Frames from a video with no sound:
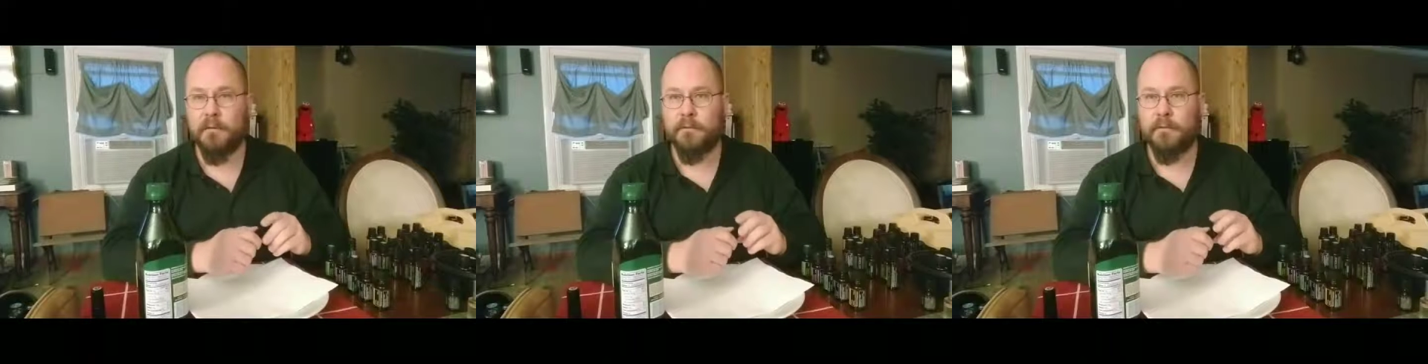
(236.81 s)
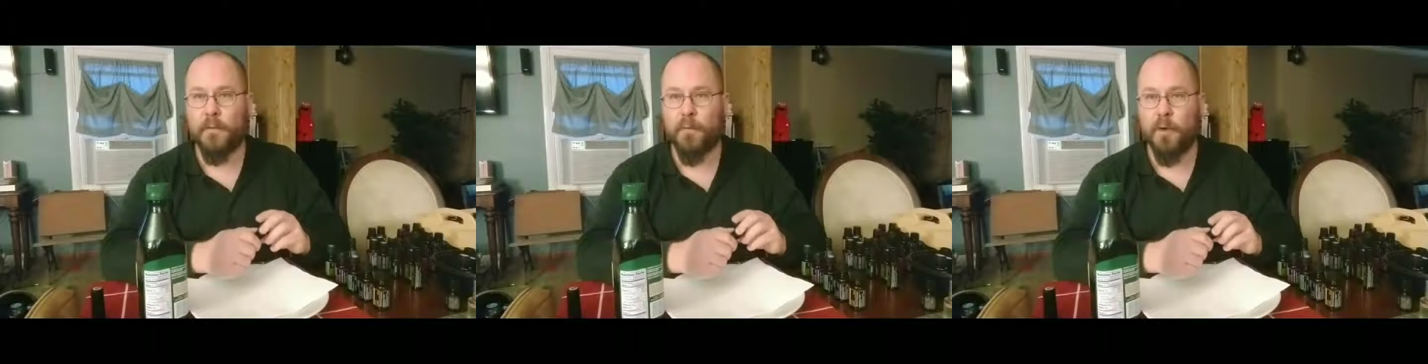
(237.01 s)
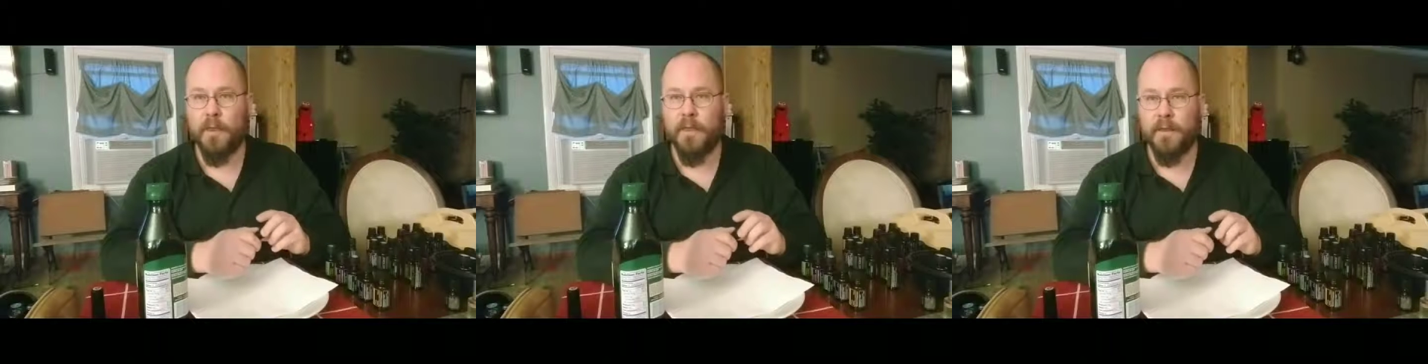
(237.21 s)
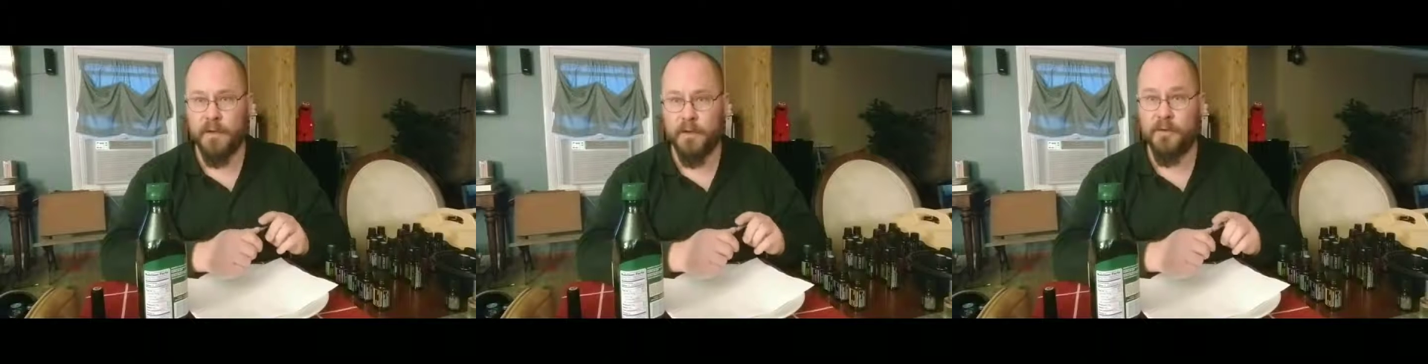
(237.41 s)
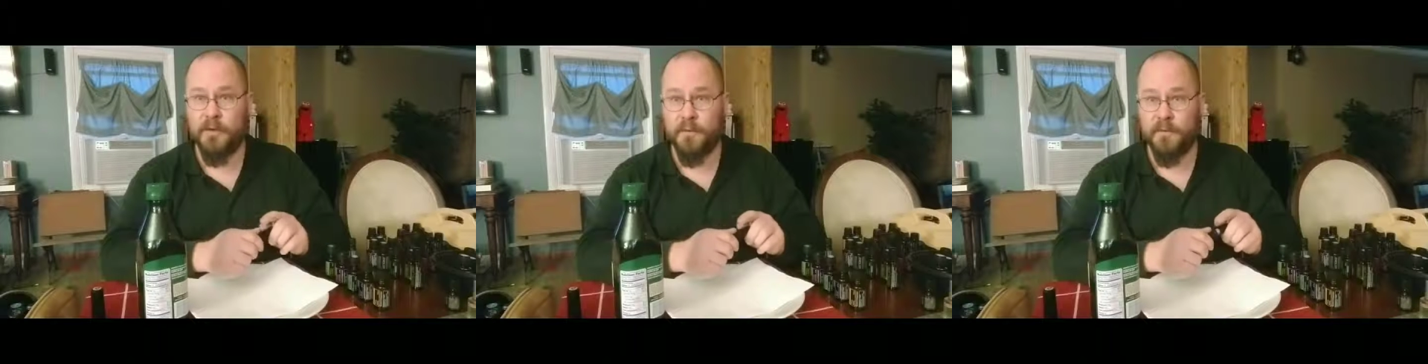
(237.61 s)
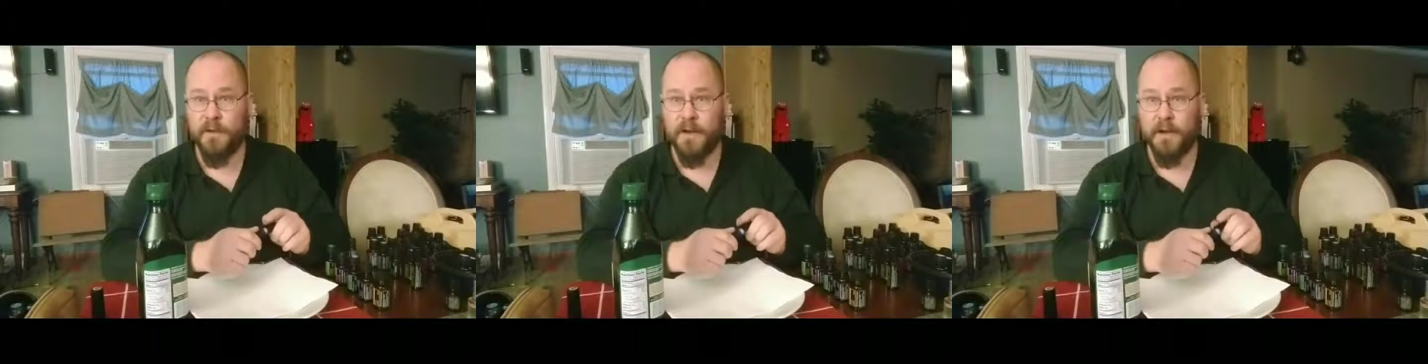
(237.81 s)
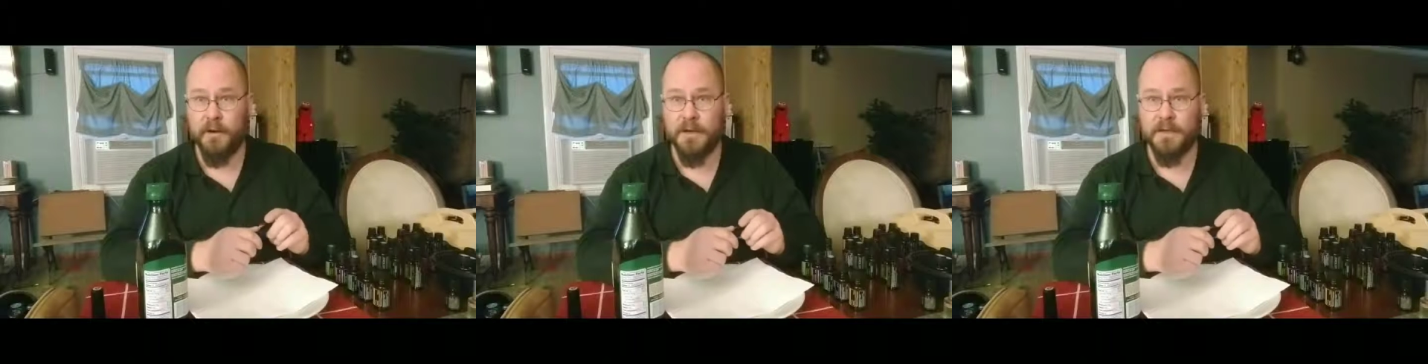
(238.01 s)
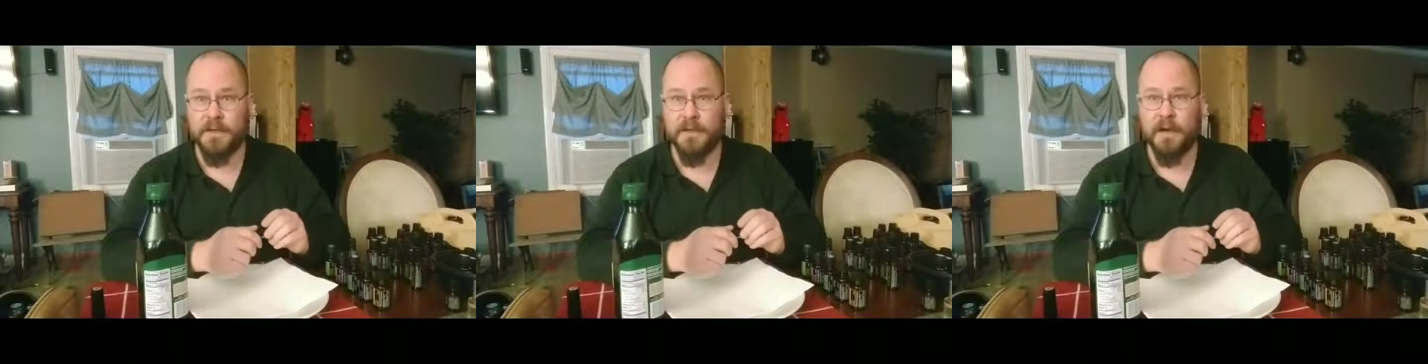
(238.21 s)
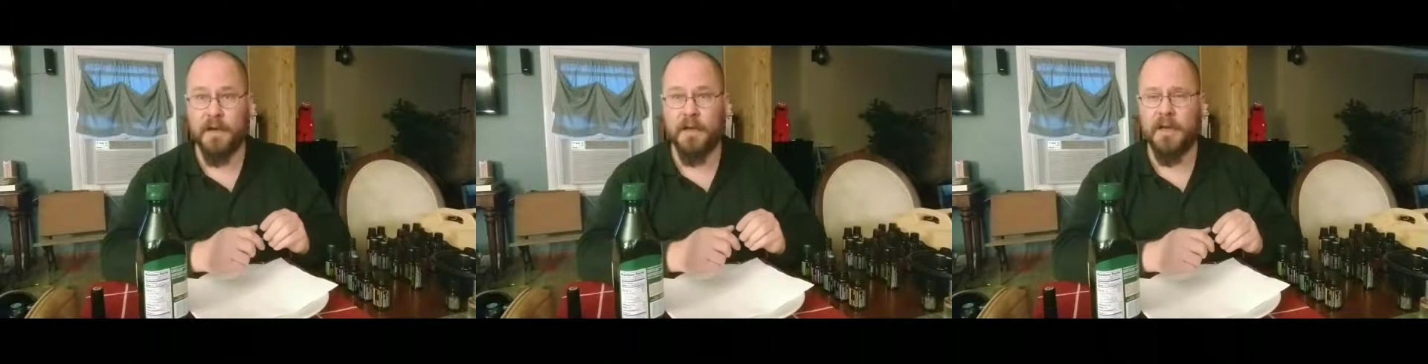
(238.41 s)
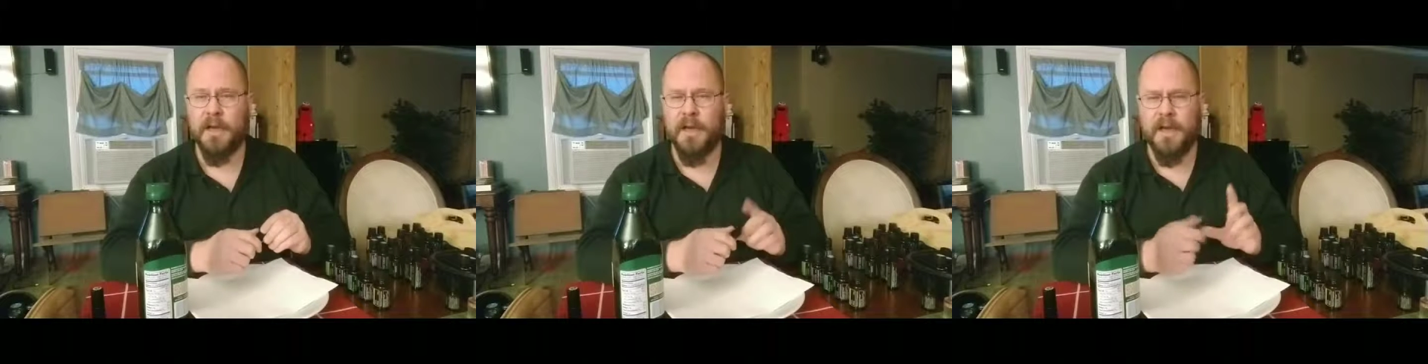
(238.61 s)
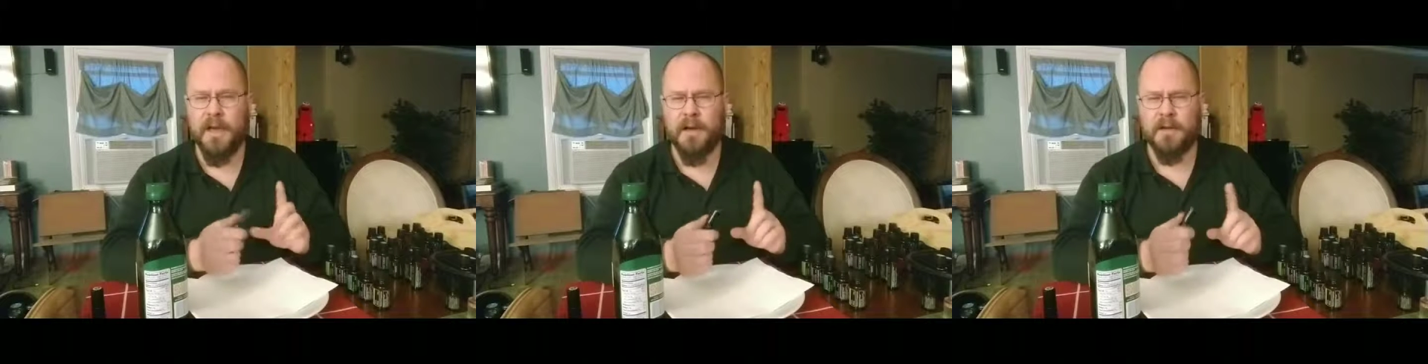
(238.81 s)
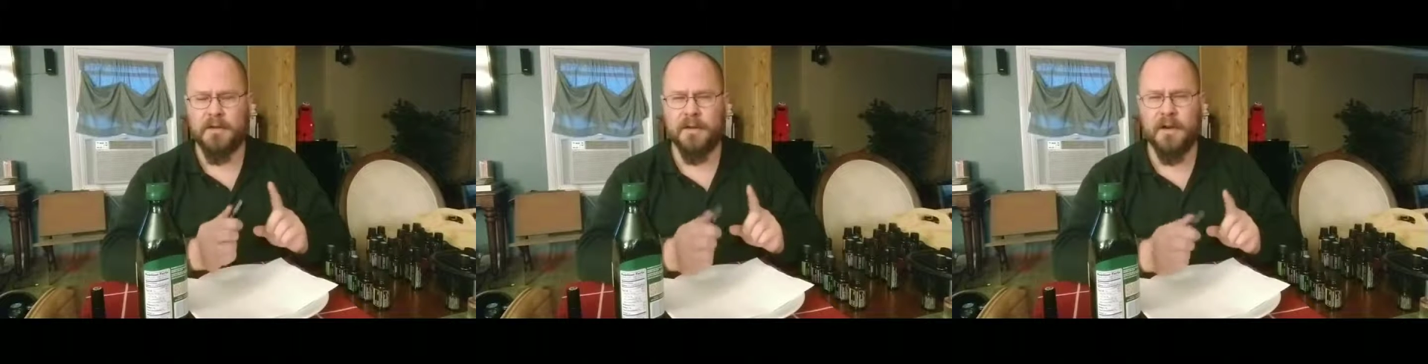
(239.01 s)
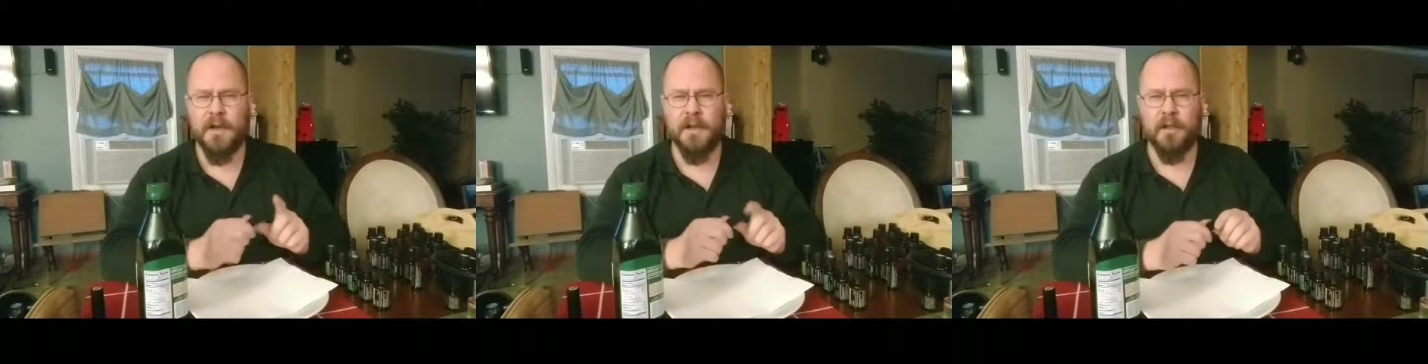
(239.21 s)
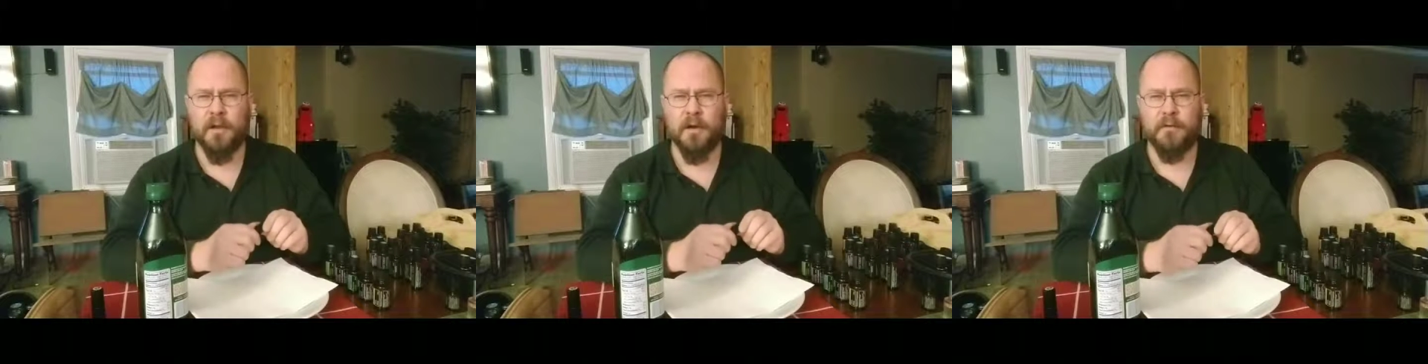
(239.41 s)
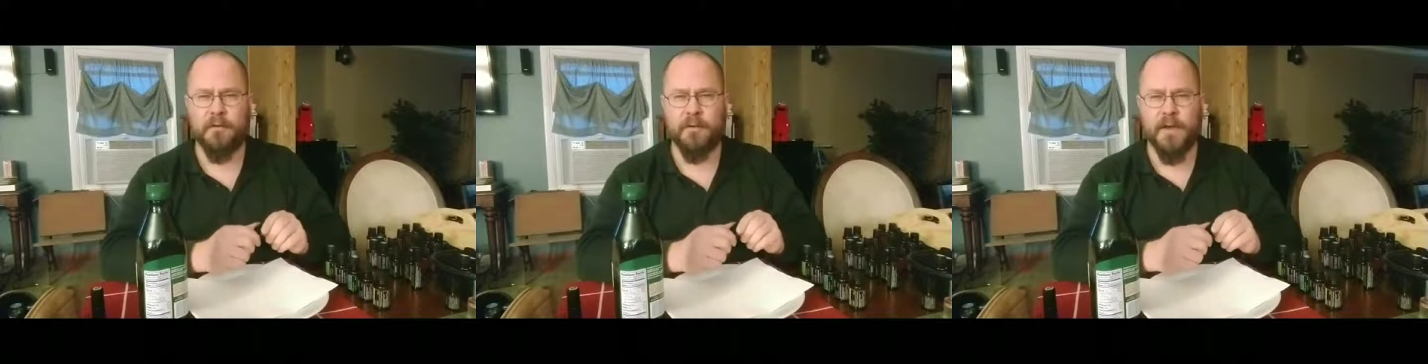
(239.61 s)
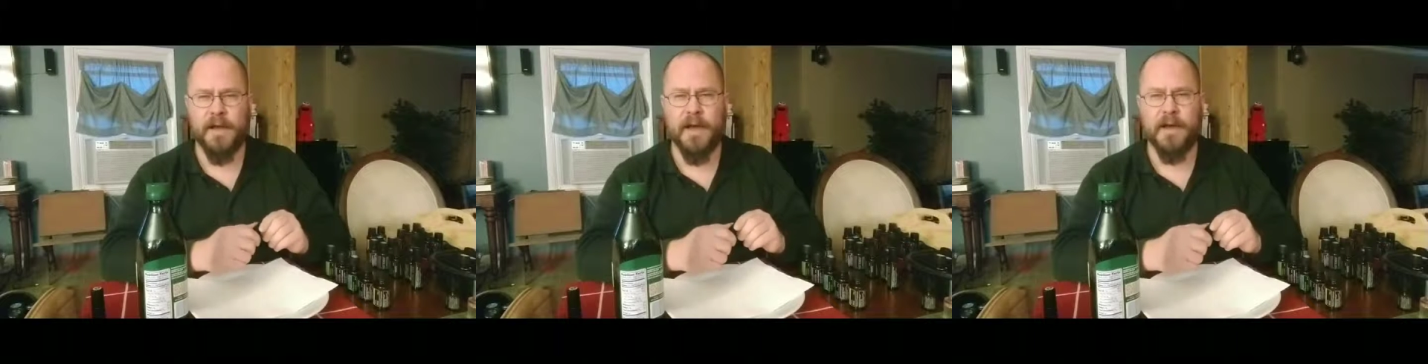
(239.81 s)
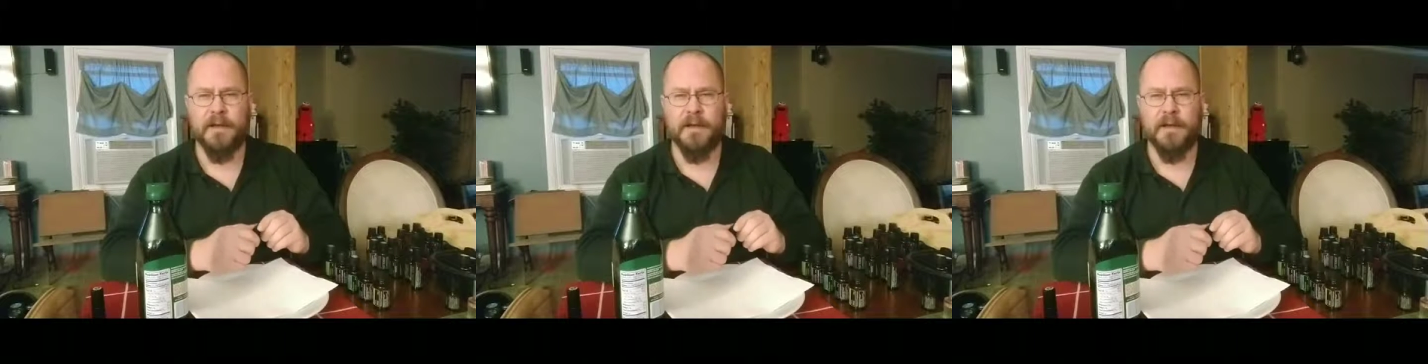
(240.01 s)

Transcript: from the YouTube video I saw, and I'll try and look for